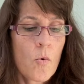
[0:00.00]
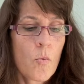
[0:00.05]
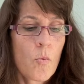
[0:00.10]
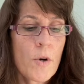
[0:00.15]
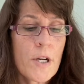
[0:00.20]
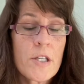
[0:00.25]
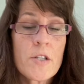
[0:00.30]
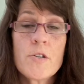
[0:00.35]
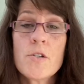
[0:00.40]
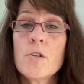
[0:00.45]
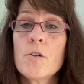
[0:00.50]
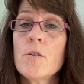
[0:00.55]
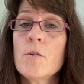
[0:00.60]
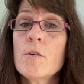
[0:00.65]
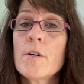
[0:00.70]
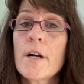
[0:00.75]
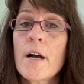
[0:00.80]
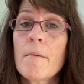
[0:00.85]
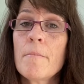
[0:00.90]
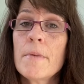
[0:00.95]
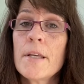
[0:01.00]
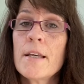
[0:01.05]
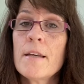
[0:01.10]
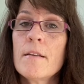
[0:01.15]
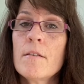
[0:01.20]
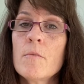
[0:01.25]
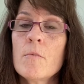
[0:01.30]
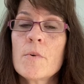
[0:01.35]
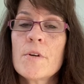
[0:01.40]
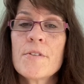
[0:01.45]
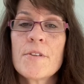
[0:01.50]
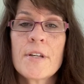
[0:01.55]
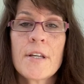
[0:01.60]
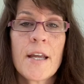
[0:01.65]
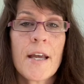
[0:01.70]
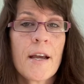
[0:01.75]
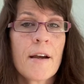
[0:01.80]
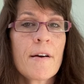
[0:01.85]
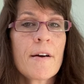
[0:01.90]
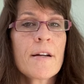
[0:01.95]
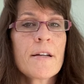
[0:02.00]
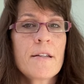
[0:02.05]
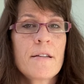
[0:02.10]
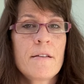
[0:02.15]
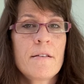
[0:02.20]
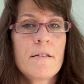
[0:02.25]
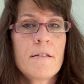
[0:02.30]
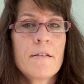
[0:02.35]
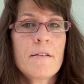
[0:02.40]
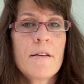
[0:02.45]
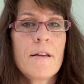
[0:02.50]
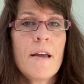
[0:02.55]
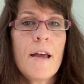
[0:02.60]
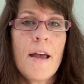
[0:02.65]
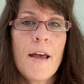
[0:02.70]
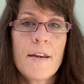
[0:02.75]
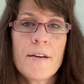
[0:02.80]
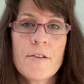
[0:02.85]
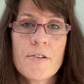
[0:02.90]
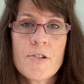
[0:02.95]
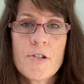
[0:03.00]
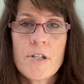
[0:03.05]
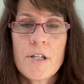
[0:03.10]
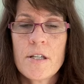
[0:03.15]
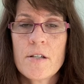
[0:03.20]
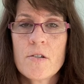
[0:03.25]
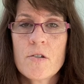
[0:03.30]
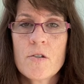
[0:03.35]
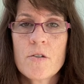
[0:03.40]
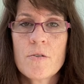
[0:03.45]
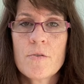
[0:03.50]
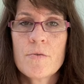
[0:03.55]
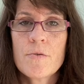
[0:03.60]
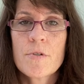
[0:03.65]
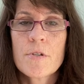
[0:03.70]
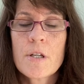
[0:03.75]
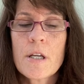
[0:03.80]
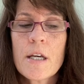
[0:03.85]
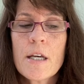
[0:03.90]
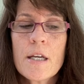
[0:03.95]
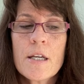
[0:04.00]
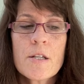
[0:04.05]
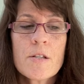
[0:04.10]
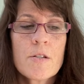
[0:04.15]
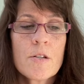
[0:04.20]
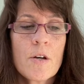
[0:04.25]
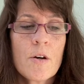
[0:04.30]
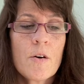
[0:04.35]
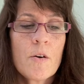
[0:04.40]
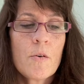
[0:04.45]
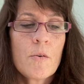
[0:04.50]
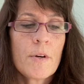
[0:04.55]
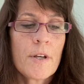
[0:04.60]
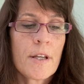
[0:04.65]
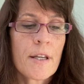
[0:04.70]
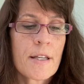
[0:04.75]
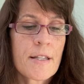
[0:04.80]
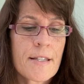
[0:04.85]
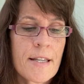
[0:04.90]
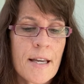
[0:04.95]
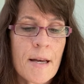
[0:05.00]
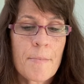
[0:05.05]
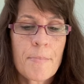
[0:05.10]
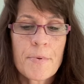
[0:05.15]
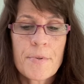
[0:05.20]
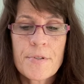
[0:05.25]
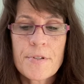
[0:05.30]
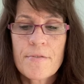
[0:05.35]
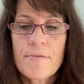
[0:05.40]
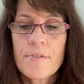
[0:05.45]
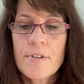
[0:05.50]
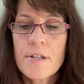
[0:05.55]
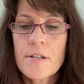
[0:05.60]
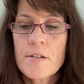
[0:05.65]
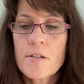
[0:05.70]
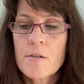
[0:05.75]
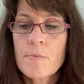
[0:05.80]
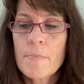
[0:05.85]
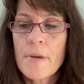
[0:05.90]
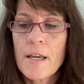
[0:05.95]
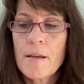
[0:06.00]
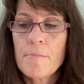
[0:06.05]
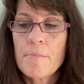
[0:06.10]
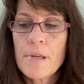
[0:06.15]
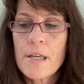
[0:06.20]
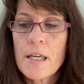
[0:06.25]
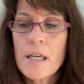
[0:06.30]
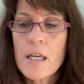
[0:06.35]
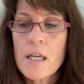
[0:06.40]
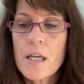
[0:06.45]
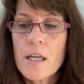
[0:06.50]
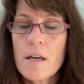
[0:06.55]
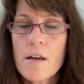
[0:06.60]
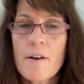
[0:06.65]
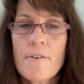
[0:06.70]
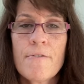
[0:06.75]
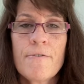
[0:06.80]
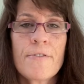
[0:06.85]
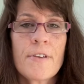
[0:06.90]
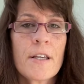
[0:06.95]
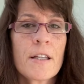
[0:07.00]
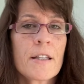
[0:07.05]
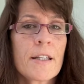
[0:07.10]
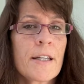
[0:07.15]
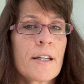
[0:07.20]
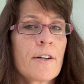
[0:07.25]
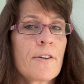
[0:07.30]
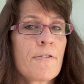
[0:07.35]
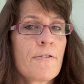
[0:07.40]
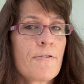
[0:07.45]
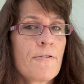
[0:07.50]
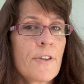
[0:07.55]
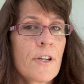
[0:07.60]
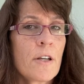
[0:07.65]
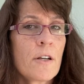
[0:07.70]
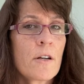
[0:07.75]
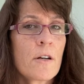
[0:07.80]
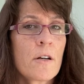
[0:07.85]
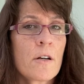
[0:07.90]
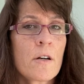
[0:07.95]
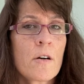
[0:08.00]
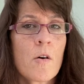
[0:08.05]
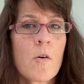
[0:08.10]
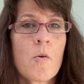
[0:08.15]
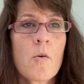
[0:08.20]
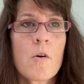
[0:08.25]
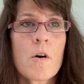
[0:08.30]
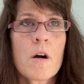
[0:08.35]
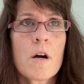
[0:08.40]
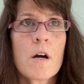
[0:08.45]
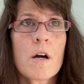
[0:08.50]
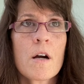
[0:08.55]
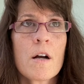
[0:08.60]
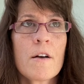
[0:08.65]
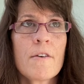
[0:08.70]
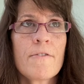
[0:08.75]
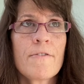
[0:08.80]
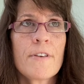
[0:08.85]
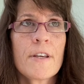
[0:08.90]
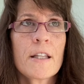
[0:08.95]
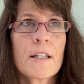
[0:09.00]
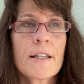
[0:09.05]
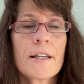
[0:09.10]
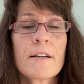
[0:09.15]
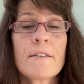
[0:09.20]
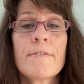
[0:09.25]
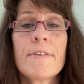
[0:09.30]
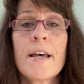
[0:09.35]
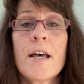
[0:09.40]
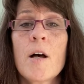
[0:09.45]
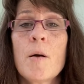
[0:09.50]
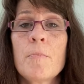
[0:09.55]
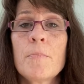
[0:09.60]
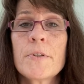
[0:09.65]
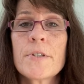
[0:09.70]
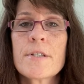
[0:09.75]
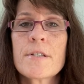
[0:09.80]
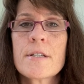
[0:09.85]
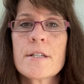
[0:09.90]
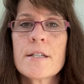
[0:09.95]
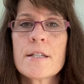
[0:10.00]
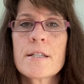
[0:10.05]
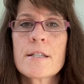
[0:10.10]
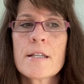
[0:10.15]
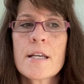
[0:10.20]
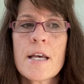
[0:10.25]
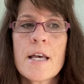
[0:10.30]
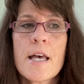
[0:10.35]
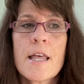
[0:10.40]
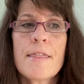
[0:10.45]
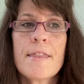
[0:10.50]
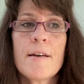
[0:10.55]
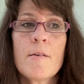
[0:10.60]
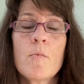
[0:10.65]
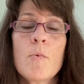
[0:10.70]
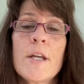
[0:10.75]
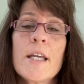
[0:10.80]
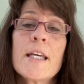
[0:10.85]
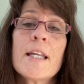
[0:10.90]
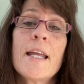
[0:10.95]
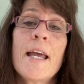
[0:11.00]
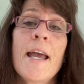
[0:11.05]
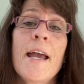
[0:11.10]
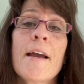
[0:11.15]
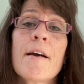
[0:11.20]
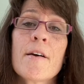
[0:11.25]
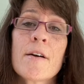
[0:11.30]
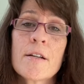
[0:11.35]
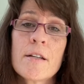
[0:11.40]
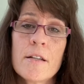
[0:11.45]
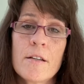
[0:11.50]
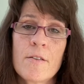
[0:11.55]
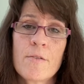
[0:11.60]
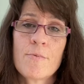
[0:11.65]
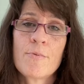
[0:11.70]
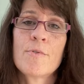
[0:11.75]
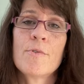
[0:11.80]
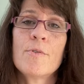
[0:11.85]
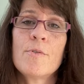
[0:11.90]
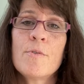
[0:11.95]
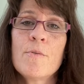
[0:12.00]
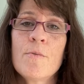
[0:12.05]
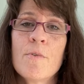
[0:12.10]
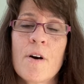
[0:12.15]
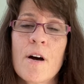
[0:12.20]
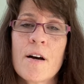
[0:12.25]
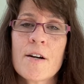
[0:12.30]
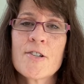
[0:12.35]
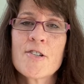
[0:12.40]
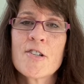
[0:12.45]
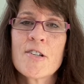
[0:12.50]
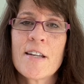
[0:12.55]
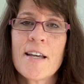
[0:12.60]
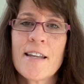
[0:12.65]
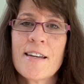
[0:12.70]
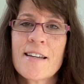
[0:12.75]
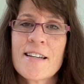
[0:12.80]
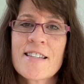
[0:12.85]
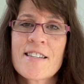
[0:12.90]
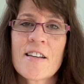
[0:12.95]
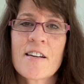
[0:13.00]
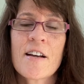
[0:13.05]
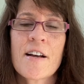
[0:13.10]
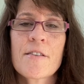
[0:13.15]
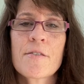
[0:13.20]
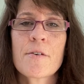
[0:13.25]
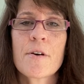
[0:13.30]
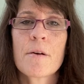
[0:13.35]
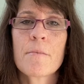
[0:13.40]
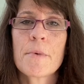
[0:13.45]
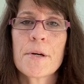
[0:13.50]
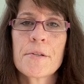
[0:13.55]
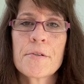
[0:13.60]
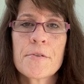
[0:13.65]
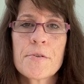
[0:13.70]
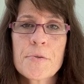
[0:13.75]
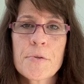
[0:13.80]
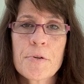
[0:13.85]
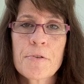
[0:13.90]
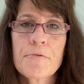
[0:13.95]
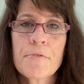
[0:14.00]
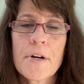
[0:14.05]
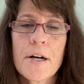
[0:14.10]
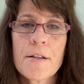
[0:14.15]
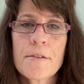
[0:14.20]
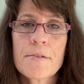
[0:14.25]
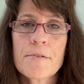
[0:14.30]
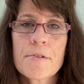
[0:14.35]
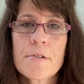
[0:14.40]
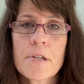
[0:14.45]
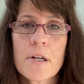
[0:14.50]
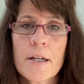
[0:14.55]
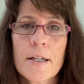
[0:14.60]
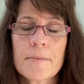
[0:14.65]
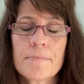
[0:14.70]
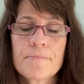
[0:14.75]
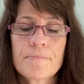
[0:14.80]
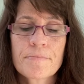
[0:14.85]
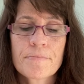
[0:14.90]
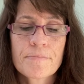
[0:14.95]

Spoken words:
We do come in with inherited energy issues. So examples of this may be a feeling of fear or a feeling of helplessness that we inherited through our genetics on either our mother's or father's side.